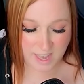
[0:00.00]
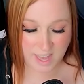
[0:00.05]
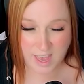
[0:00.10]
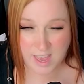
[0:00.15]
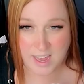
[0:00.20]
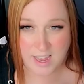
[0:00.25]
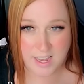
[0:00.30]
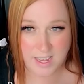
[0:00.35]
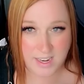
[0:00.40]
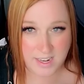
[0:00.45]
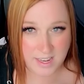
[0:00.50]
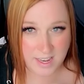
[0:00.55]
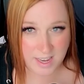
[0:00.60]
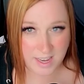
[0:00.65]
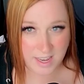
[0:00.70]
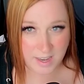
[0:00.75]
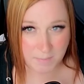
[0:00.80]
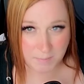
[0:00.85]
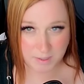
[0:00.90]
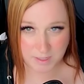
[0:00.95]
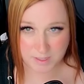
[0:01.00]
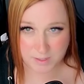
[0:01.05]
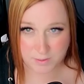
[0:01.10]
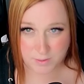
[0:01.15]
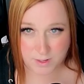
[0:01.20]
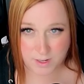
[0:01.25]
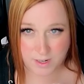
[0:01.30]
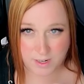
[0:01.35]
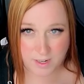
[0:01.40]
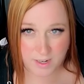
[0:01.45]
any
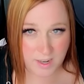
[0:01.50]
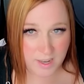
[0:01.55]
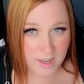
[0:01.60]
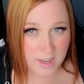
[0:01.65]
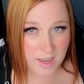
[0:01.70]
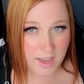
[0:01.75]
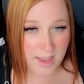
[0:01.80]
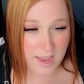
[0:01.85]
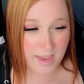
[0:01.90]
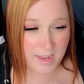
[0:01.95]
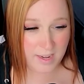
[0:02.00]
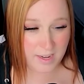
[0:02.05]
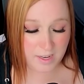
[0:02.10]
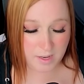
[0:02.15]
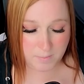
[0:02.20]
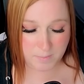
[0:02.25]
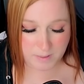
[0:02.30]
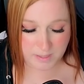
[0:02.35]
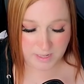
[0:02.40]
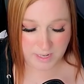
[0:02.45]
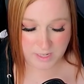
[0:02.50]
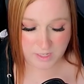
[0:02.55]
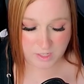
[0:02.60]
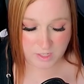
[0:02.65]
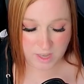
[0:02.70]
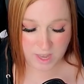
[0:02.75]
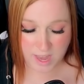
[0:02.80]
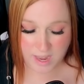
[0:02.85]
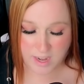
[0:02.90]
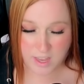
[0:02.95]
+1, and it can
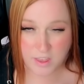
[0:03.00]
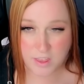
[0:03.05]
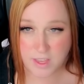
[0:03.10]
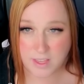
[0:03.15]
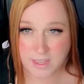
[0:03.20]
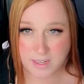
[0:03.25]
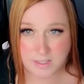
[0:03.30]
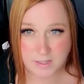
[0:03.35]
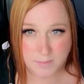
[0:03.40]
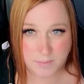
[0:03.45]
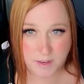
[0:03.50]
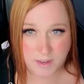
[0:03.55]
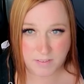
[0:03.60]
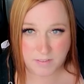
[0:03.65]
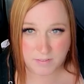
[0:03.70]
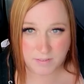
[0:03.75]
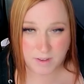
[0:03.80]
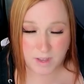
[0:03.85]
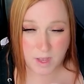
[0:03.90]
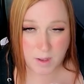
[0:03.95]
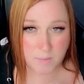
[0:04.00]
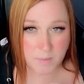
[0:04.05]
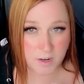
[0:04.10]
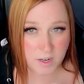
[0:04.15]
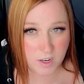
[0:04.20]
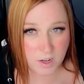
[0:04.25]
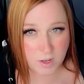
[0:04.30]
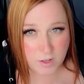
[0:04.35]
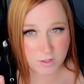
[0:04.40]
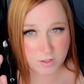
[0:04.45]
potentially anything that's above. But
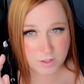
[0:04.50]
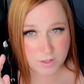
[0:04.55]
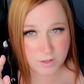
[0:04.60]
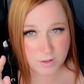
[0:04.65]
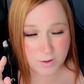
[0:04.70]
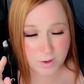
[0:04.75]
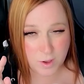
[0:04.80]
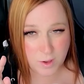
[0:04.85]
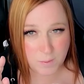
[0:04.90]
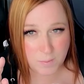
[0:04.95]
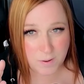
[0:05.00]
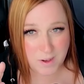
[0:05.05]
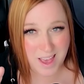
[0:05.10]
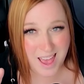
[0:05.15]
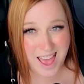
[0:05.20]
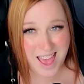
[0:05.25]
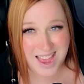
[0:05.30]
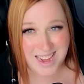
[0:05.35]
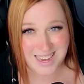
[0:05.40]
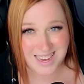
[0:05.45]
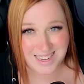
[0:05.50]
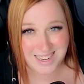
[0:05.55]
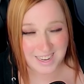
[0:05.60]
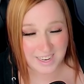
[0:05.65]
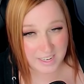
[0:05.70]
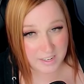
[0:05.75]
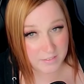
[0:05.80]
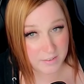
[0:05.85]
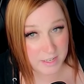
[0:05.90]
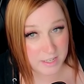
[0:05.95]
it also, you can put any
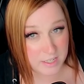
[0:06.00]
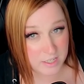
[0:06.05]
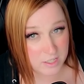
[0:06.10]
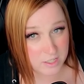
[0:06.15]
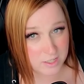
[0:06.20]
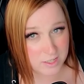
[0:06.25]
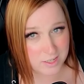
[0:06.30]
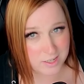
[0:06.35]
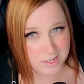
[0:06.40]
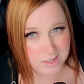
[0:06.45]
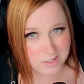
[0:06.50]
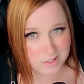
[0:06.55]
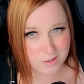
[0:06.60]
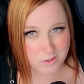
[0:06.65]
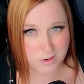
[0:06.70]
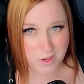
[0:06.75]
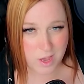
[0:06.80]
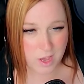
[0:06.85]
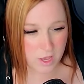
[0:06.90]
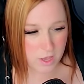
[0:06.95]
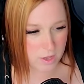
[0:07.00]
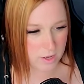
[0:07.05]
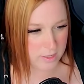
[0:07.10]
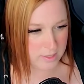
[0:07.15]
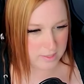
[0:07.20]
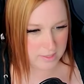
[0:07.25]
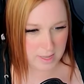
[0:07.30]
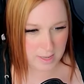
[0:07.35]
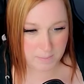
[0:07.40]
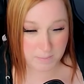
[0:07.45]
negative condition on it. So you
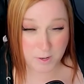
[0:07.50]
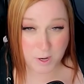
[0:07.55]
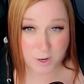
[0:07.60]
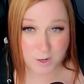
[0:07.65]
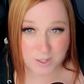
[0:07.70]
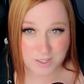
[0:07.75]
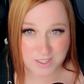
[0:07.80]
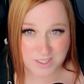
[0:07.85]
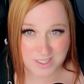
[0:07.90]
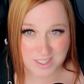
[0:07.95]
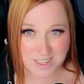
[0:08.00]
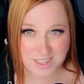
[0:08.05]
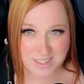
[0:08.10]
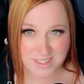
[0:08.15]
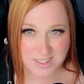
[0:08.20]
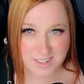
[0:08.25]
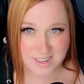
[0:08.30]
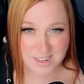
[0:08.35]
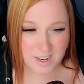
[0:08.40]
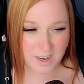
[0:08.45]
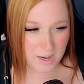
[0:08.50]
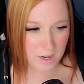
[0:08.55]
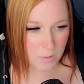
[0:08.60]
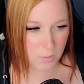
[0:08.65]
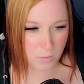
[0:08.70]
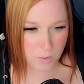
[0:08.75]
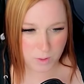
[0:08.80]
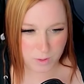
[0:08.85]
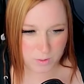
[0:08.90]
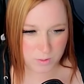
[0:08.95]
can slap curse on these,
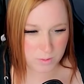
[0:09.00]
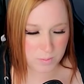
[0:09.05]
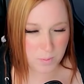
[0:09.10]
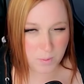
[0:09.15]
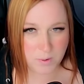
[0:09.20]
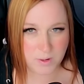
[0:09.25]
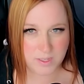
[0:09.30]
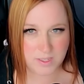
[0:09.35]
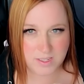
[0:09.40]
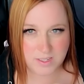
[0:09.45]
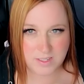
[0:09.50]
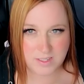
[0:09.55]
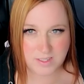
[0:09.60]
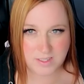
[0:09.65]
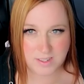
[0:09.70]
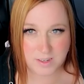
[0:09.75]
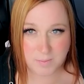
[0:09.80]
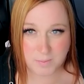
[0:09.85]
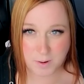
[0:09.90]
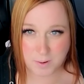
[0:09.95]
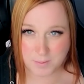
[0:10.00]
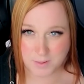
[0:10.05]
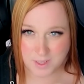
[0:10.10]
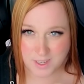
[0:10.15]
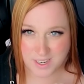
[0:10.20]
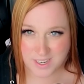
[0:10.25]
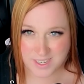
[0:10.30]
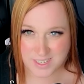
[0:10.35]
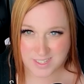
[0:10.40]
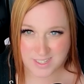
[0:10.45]
wound, poison,
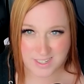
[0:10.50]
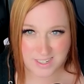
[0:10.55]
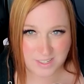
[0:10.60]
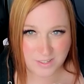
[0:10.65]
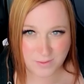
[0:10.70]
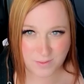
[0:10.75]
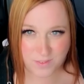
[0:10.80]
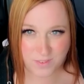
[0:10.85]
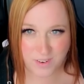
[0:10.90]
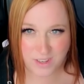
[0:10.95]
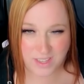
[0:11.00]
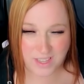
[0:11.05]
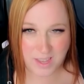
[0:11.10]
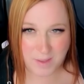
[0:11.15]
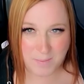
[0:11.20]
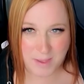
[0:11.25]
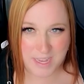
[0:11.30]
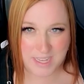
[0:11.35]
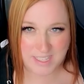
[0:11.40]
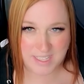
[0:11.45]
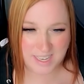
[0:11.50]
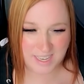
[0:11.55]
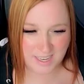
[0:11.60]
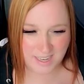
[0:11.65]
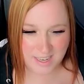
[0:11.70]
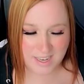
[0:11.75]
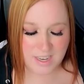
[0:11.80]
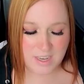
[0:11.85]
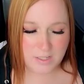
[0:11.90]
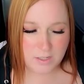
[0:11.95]
immobilize, and that's really
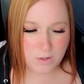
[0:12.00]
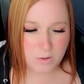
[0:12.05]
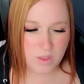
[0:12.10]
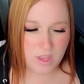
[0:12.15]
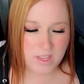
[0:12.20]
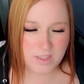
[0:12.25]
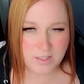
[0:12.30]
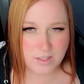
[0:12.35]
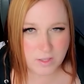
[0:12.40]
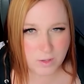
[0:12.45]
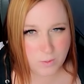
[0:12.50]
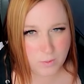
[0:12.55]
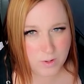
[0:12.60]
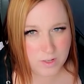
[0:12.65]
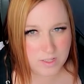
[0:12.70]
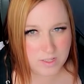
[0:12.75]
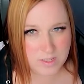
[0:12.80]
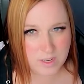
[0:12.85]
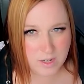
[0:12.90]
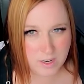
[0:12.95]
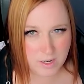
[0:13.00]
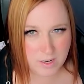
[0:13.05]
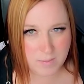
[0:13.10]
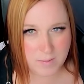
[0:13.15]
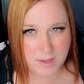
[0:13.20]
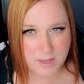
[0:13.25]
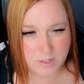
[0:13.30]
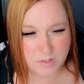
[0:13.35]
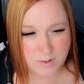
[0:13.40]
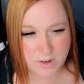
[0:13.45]
amazing. So these are the ones that you're going to
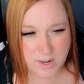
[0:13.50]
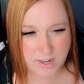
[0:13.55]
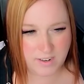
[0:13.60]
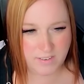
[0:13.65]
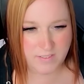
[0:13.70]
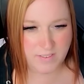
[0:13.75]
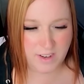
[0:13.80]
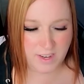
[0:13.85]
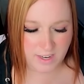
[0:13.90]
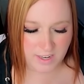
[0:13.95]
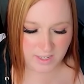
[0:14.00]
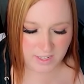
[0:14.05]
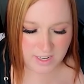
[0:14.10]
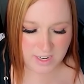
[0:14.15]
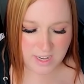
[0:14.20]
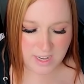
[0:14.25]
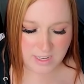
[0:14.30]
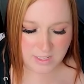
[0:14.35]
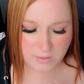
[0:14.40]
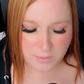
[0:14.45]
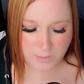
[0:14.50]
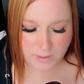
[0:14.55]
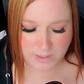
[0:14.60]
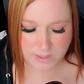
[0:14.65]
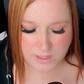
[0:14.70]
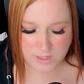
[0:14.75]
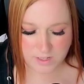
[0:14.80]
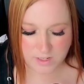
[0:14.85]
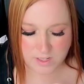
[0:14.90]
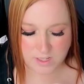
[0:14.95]
be trying to find, as well
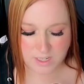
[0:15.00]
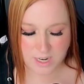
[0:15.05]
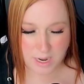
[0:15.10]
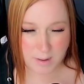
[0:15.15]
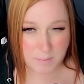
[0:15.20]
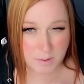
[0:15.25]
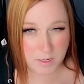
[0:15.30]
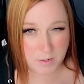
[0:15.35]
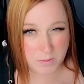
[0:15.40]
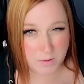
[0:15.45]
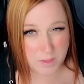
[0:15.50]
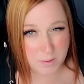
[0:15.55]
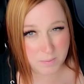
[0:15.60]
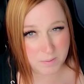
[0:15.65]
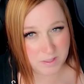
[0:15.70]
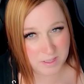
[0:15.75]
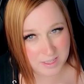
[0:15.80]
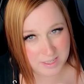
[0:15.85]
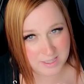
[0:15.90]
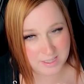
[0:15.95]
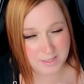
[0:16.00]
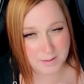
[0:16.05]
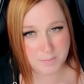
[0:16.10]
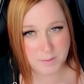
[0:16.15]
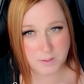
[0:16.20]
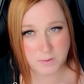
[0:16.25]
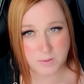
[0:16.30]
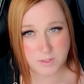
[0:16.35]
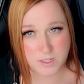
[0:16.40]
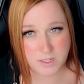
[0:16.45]
as there's diamond with a plus
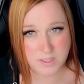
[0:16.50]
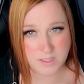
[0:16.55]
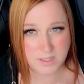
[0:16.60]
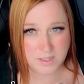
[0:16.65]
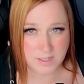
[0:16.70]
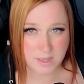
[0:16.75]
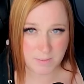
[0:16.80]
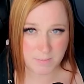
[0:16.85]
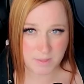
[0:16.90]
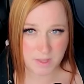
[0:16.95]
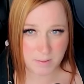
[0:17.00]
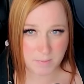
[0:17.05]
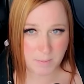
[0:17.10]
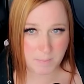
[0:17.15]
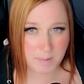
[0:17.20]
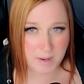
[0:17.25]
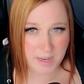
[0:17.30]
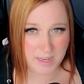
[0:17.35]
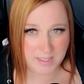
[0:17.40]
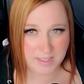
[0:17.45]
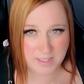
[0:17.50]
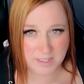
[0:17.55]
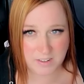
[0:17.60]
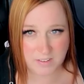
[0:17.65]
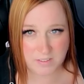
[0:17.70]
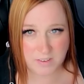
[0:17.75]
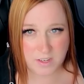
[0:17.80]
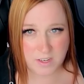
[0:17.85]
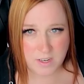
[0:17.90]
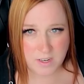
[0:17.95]
symbol, which is the same thing but
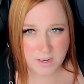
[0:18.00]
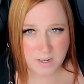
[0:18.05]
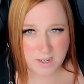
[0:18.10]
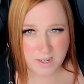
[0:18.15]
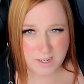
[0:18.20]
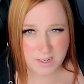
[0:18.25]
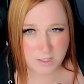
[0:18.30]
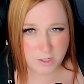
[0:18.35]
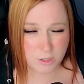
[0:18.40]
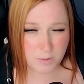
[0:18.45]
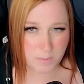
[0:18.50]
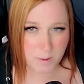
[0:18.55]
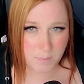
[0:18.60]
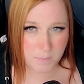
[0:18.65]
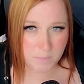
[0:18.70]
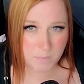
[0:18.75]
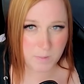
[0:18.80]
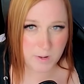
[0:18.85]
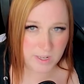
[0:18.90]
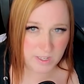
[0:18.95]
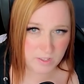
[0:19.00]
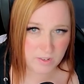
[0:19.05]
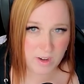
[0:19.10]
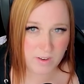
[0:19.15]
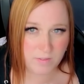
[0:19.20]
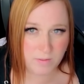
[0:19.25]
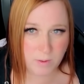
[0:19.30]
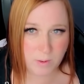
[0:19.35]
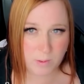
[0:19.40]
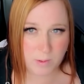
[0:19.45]
positive. It should be pretty
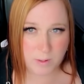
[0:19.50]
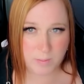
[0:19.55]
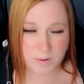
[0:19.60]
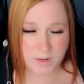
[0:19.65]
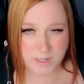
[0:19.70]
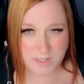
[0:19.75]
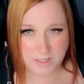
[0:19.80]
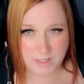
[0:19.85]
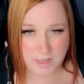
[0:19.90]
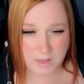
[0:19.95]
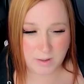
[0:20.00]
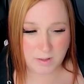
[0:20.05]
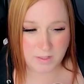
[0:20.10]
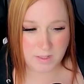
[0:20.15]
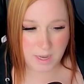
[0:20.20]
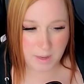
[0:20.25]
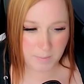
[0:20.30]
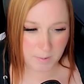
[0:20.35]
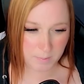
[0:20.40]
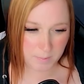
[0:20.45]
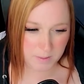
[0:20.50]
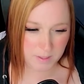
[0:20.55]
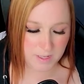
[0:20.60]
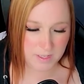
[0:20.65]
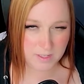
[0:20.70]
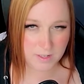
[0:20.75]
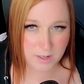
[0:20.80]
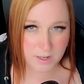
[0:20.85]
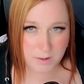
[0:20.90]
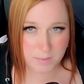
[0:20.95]
straightforward because like diamond
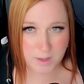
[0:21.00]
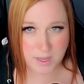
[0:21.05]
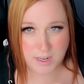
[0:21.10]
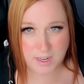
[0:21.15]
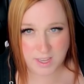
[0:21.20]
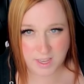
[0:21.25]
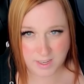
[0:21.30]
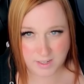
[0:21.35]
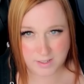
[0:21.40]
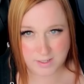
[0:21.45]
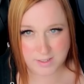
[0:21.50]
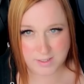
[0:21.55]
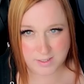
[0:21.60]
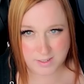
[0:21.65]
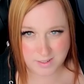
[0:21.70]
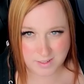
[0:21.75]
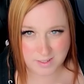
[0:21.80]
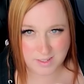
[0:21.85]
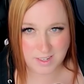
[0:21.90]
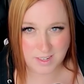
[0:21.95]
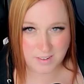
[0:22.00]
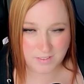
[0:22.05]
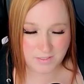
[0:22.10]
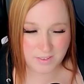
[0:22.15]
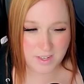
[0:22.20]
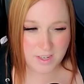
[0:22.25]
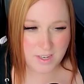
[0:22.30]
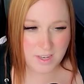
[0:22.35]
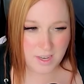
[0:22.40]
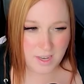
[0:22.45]
plus are going to be on heals and
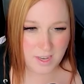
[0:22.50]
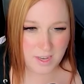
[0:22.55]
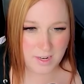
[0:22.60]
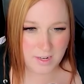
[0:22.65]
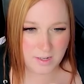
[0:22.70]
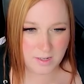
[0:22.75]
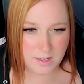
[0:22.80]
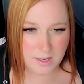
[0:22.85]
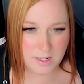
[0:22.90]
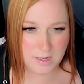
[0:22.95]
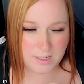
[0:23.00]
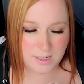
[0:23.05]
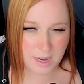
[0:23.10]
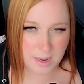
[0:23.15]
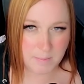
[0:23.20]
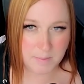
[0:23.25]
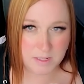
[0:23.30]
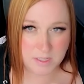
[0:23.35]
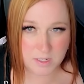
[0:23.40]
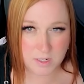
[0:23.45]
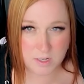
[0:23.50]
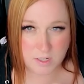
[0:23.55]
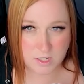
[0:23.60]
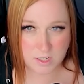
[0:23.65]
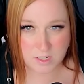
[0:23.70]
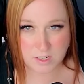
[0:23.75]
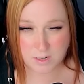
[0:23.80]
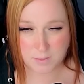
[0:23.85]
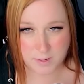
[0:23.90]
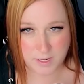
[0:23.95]
stuff, and diamonds are
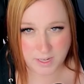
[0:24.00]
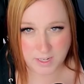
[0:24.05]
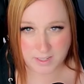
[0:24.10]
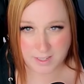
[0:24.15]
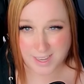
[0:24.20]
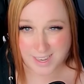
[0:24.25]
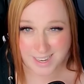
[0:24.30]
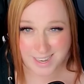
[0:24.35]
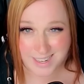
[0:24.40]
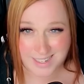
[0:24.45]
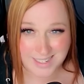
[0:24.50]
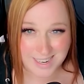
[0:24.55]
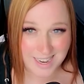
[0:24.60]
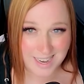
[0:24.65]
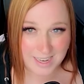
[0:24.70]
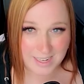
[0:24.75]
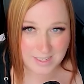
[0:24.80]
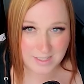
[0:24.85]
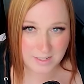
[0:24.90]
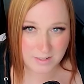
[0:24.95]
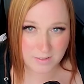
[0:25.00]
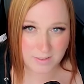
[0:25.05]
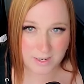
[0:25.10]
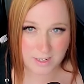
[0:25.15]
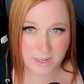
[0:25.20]
just going to be on like attacks and